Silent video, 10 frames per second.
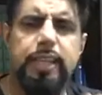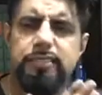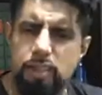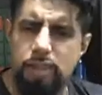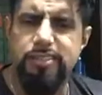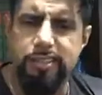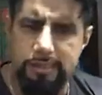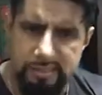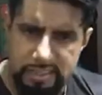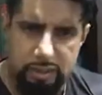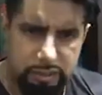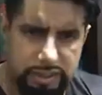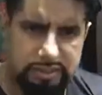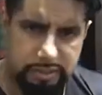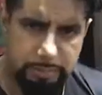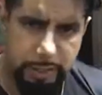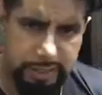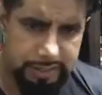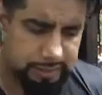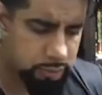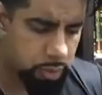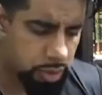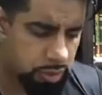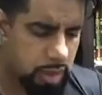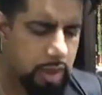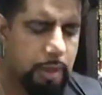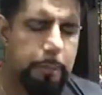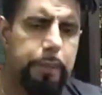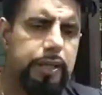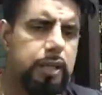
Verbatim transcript: it's got sincere reasons behind it as well but